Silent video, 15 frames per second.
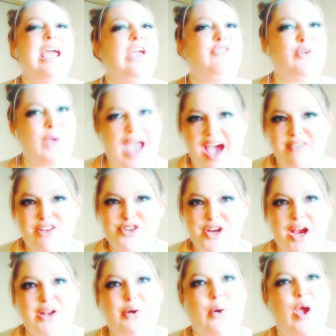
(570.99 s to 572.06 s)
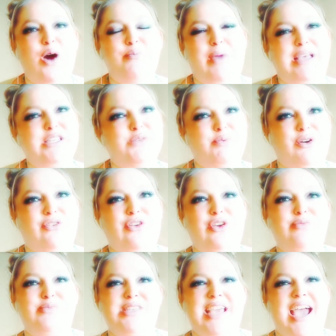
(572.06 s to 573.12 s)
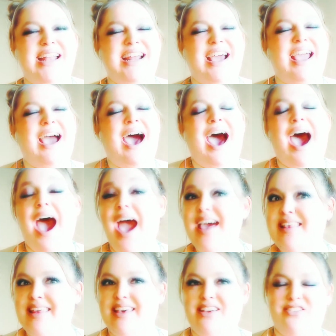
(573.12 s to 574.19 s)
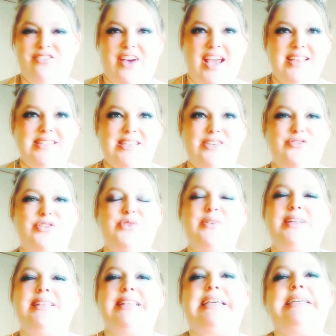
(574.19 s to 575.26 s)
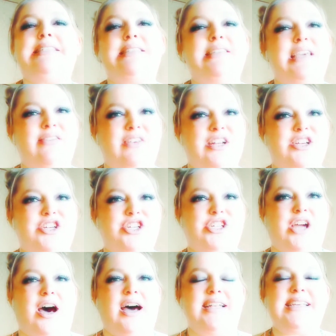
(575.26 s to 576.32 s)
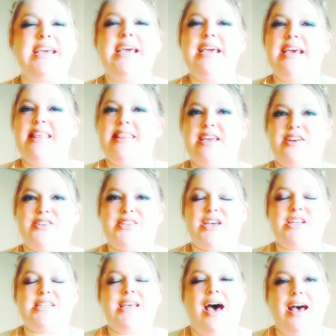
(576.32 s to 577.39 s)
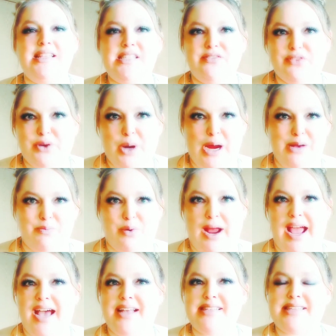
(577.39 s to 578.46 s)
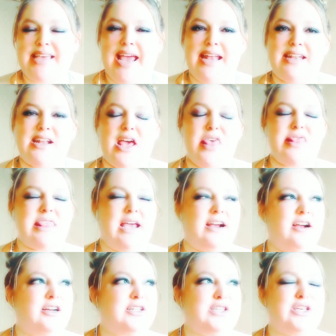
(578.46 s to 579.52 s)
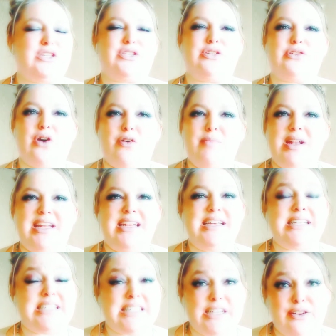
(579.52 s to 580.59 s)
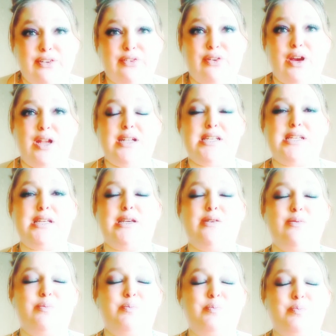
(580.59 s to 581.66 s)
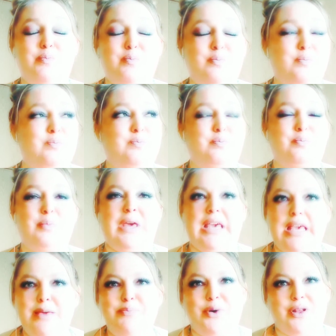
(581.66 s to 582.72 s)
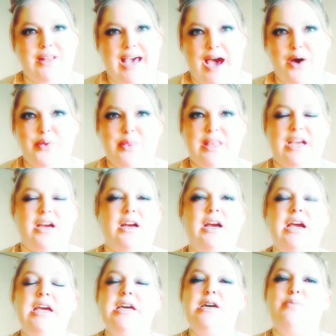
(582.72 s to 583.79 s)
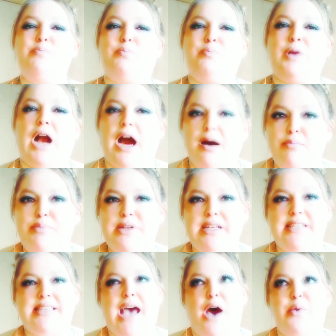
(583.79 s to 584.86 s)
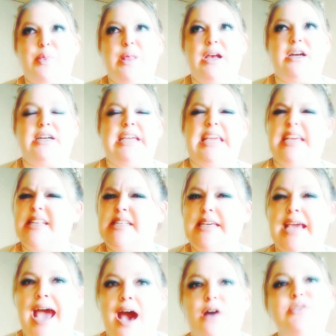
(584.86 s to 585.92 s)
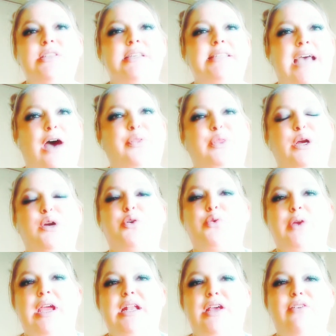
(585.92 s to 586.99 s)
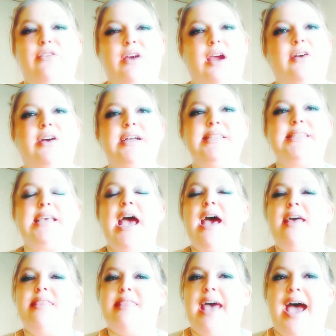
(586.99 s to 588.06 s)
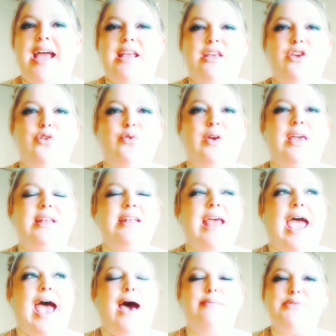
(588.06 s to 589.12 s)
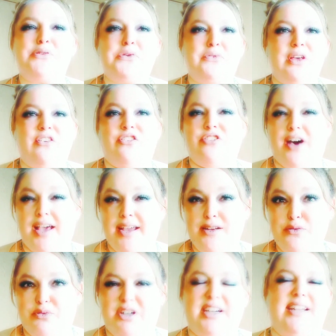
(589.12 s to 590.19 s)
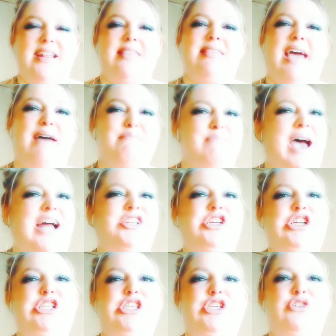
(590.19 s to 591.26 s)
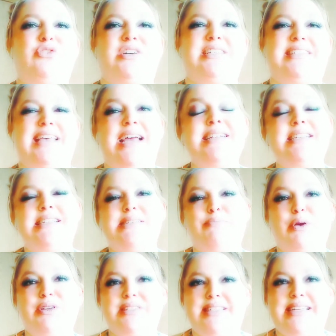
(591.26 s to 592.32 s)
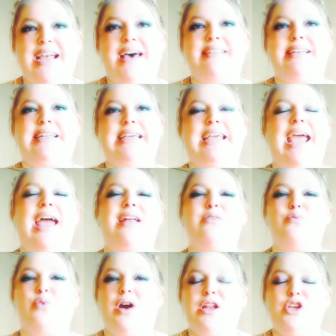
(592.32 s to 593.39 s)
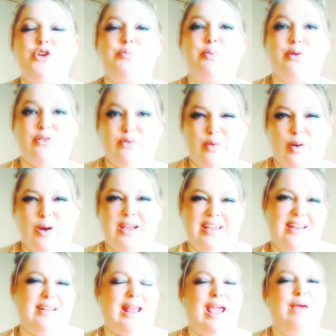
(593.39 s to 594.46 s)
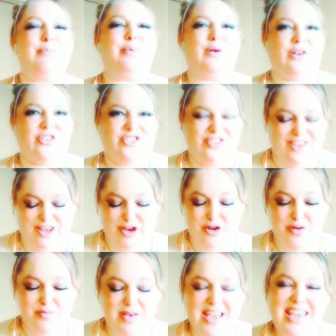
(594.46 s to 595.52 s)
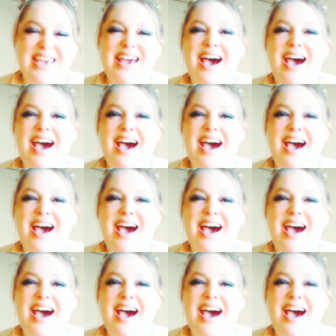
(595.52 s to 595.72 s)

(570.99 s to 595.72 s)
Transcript: If you haven't tried oil-based perfumes yet, I highly advise you to at least give it a shot. There's tons of great brands, and there's so many different people out there, companies out there, indie houses out there creating fragrance, that you can absolutely find one that matches your scent personality and what you prefer in a perfume.